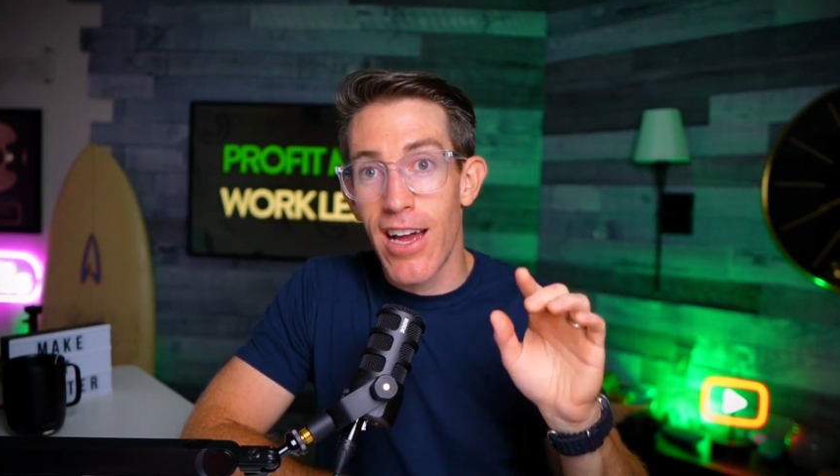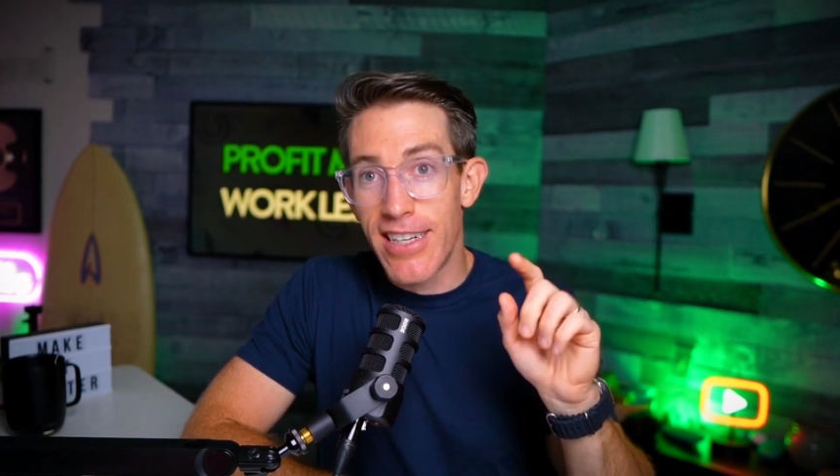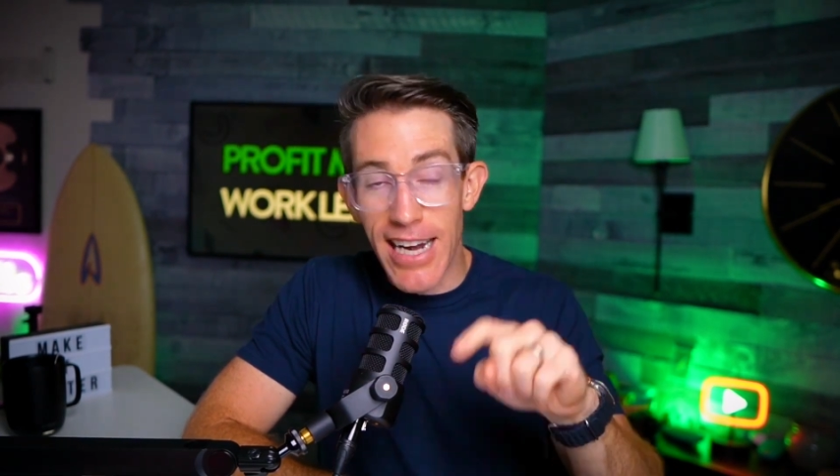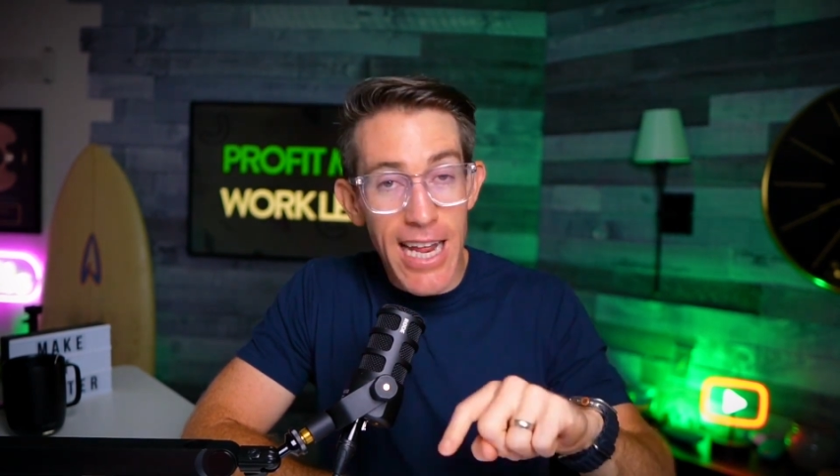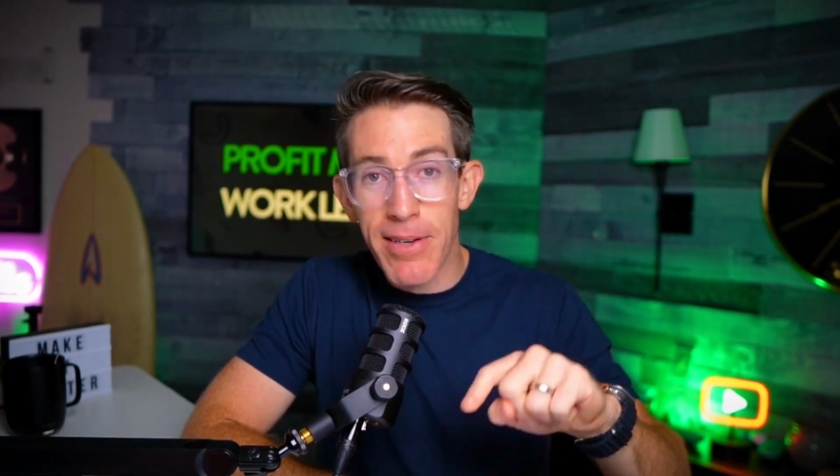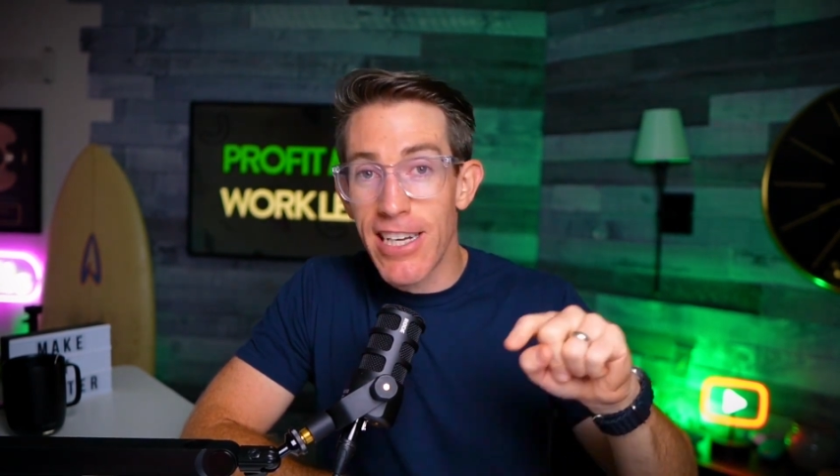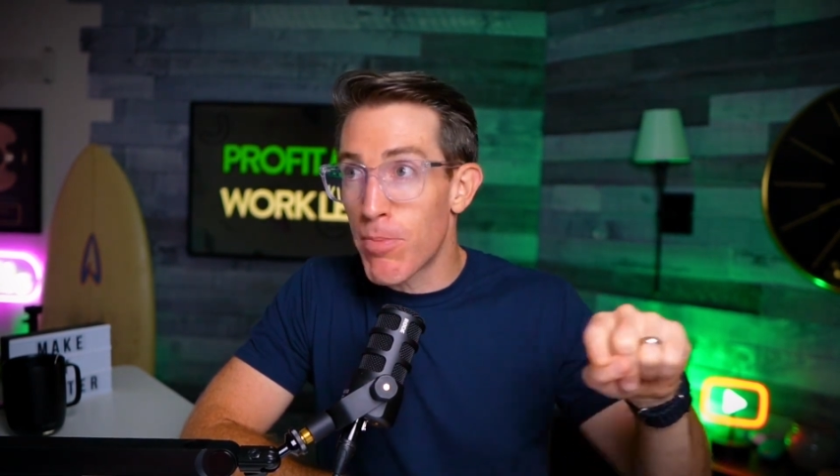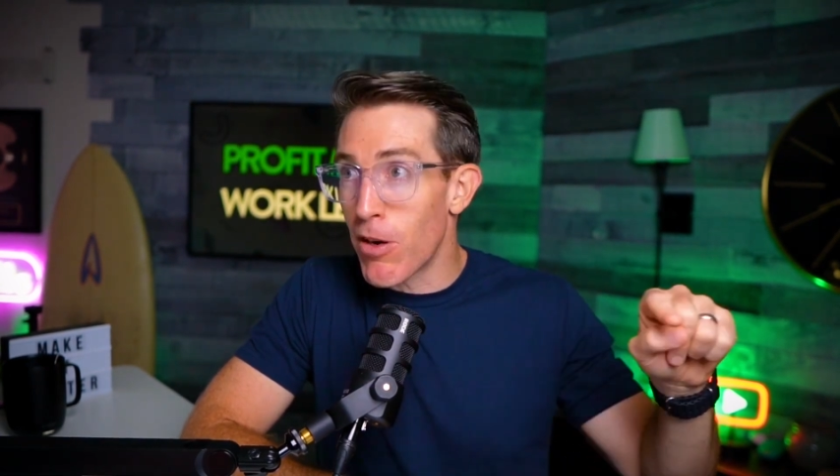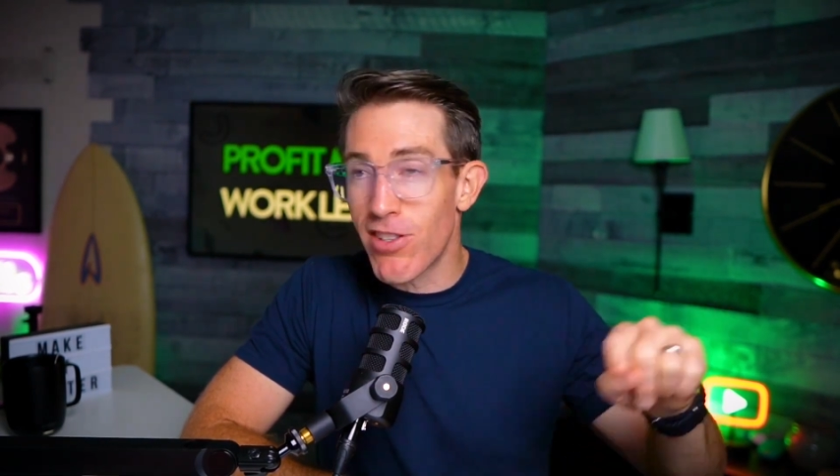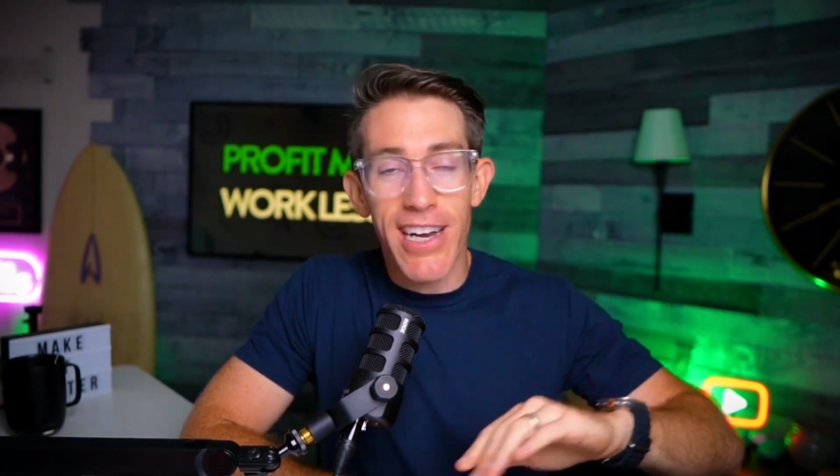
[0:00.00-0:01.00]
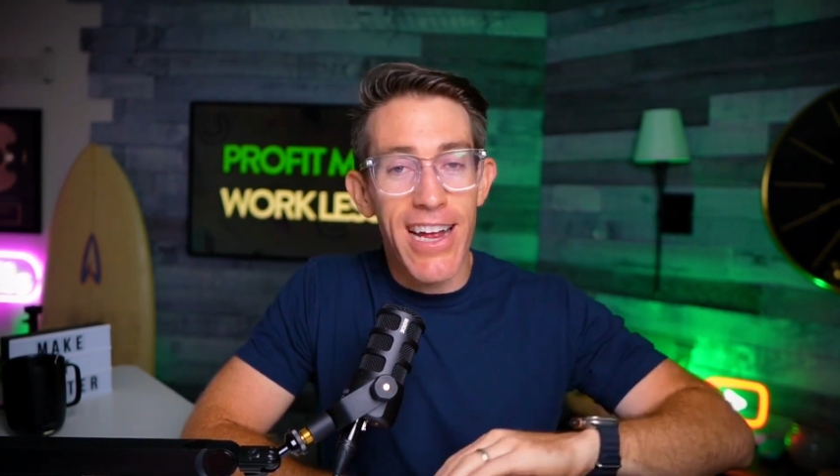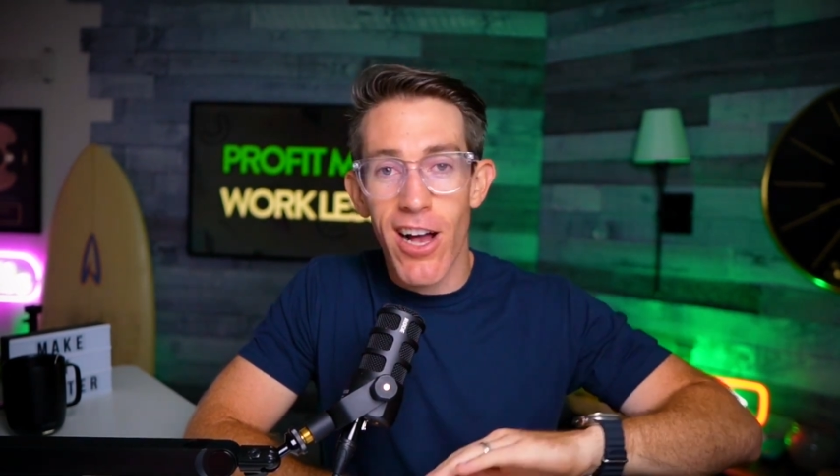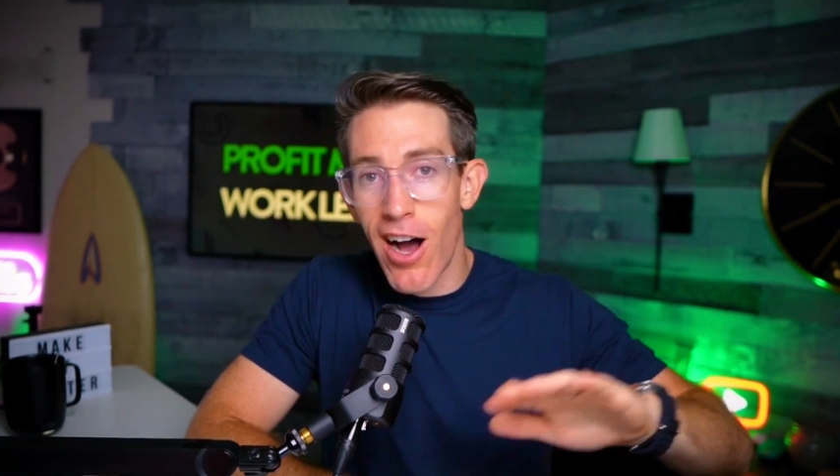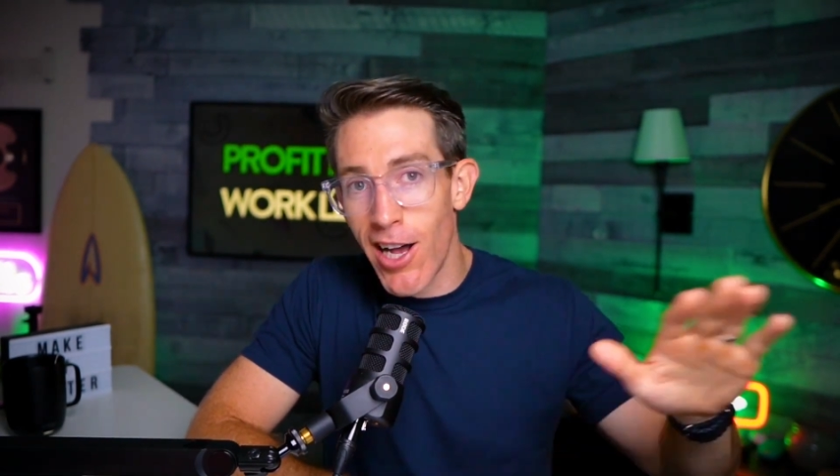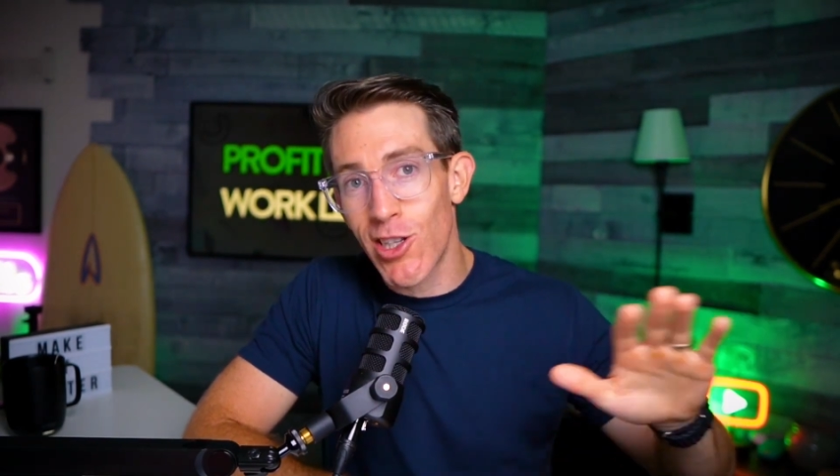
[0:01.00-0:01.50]
dynamic to each person, and
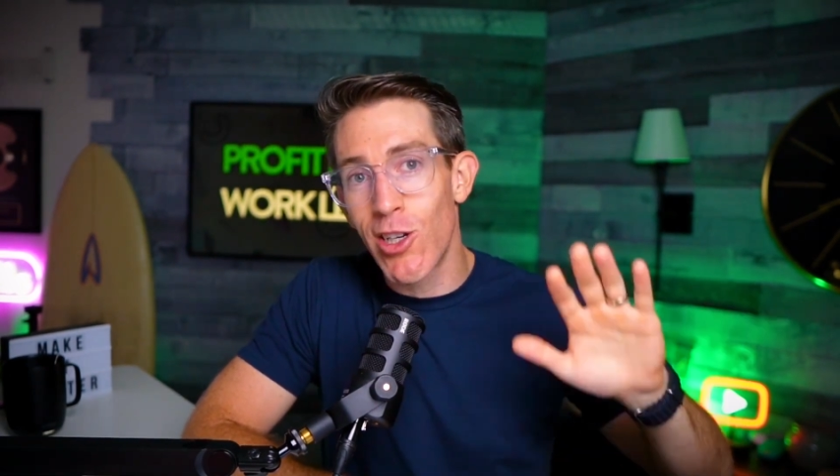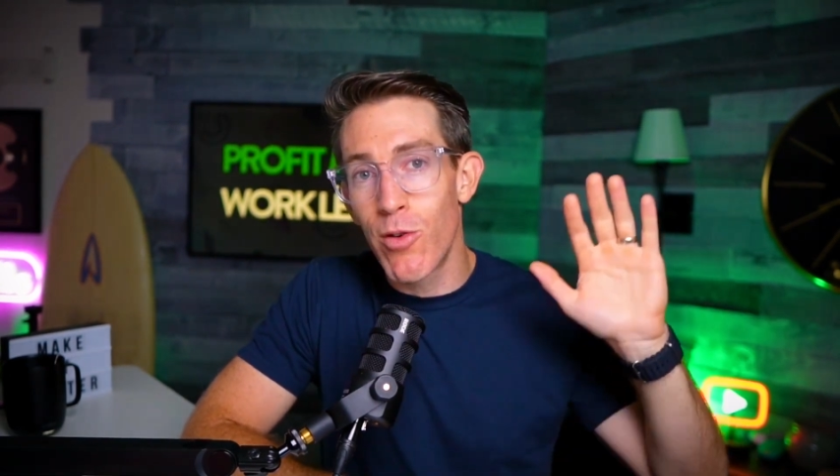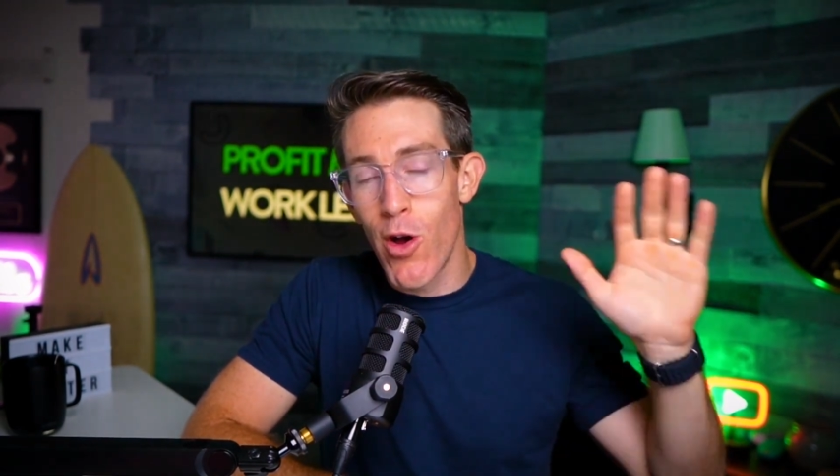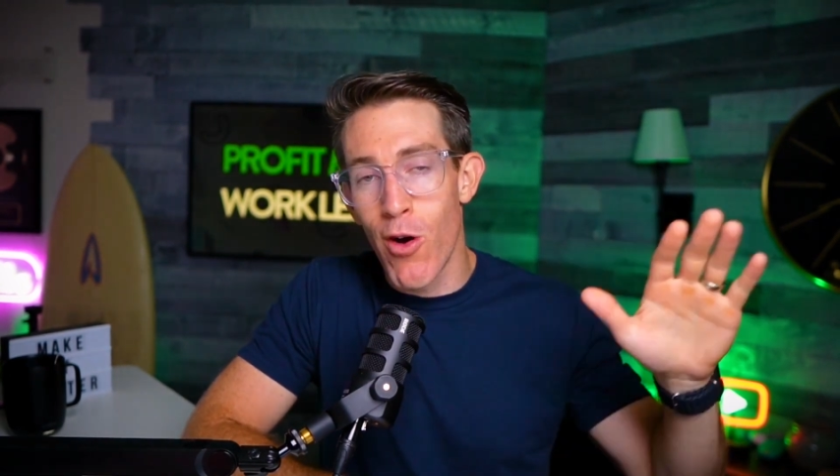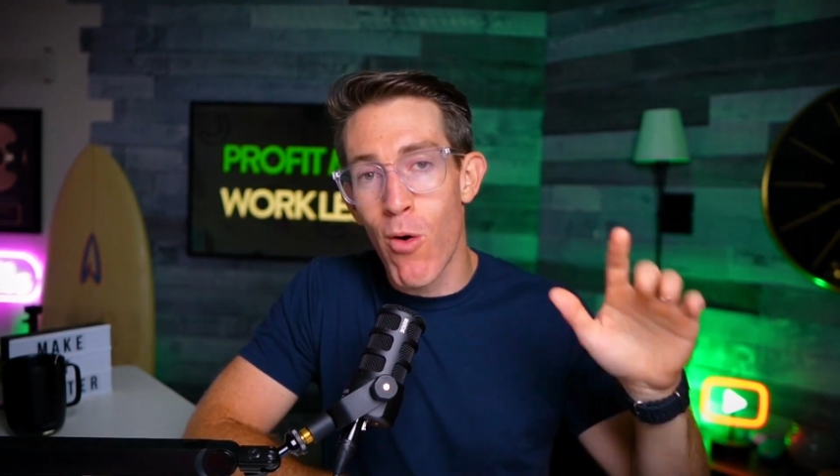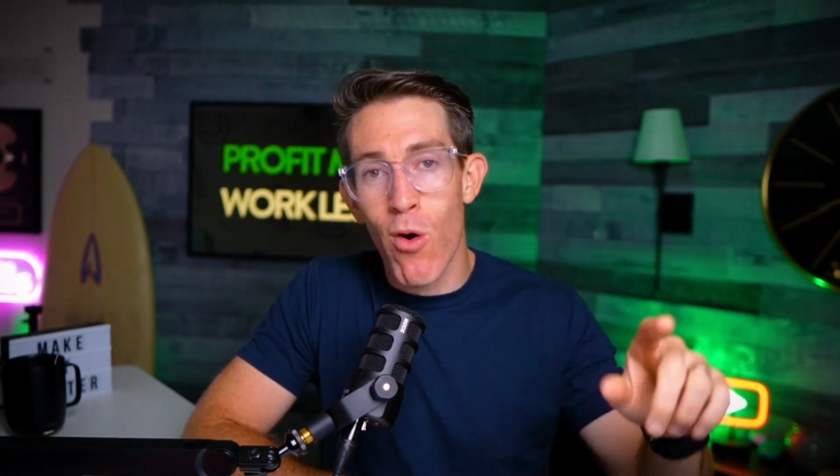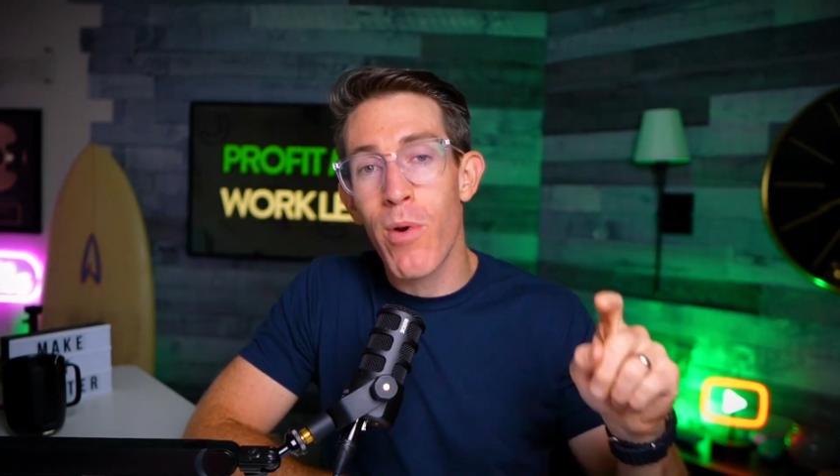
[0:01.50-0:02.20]
costs you no more.